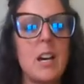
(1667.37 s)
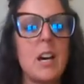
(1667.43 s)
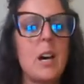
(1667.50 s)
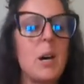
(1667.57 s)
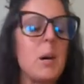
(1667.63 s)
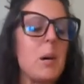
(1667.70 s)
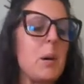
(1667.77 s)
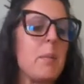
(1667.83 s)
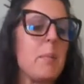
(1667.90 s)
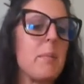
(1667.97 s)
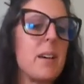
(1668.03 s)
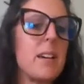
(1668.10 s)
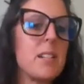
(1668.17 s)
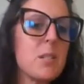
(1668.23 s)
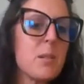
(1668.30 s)

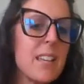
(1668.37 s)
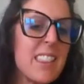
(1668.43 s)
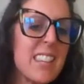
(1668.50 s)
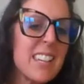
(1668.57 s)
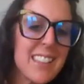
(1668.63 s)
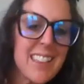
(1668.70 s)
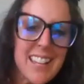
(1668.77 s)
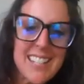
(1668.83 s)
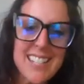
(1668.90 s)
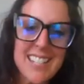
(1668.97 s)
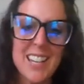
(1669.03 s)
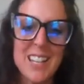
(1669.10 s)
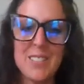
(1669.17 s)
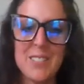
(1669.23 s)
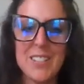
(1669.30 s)
And so I think that's
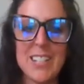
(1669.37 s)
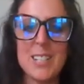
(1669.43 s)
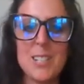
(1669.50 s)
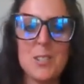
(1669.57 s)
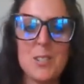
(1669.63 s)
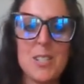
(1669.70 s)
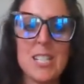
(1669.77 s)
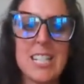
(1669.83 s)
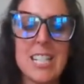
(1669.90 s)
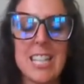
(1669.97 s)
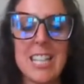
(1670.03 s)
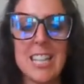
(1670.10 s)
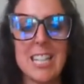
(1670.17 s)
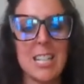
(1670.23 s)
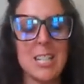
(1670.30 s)
kind of an
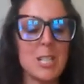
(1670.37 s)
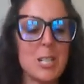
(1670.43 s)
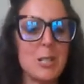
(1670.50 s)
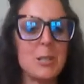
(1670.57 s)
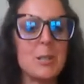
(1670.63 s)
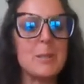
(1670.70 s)
interesting thing too.